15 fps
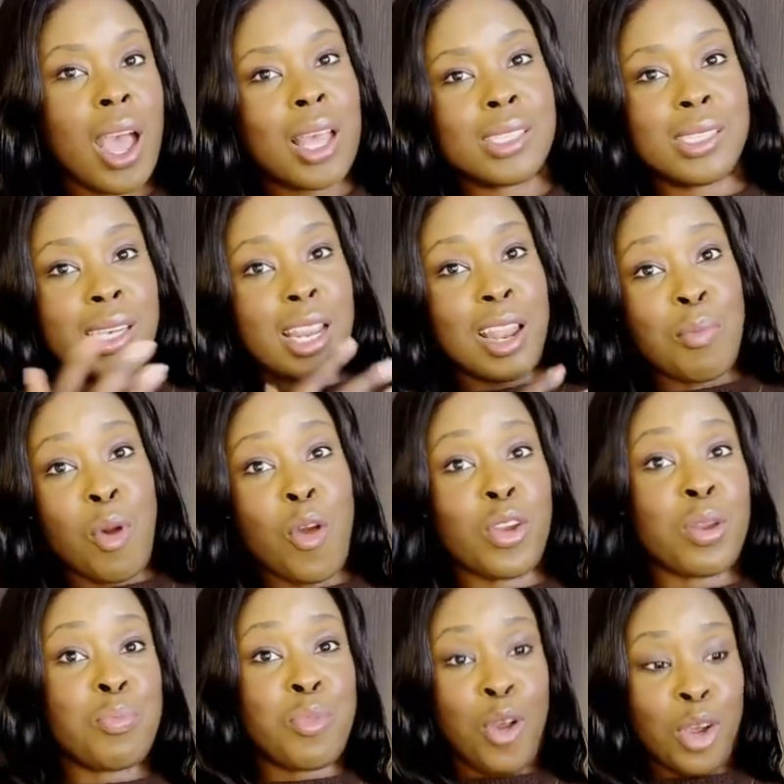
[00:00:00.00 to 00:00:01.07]
seeing that I'm
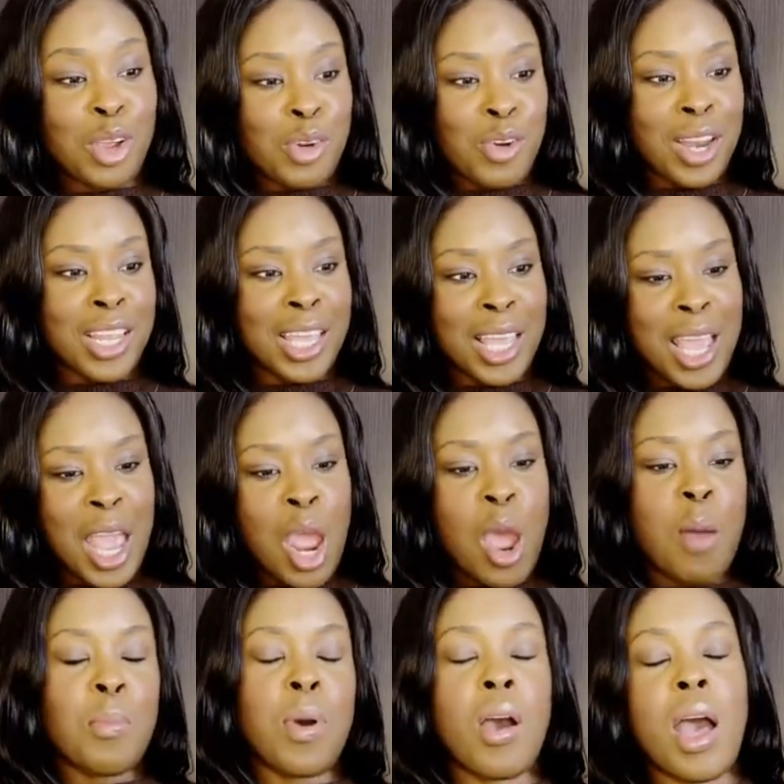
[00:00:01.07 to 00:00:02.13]
already brown already.
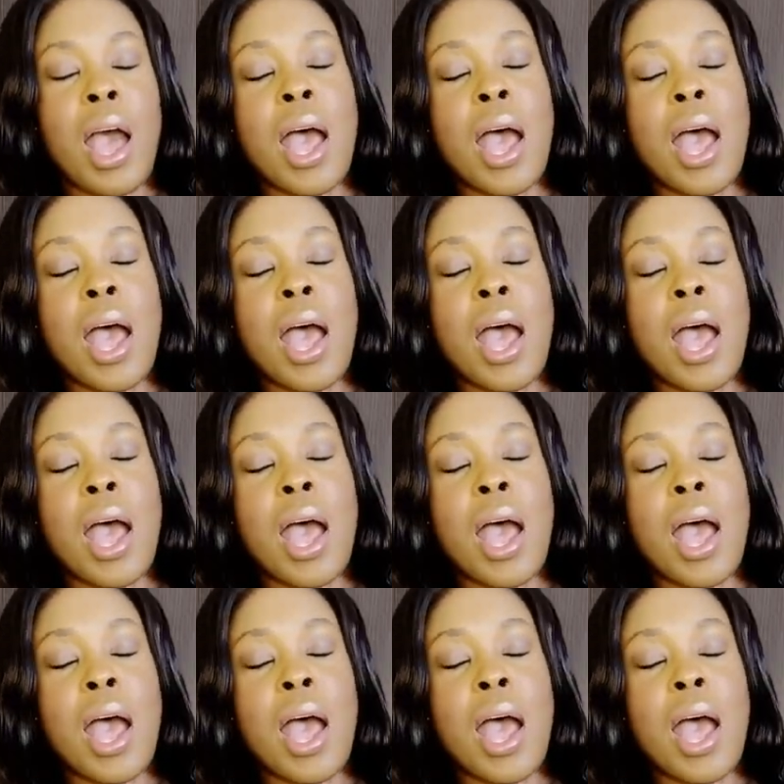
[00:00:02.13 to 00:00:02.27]
But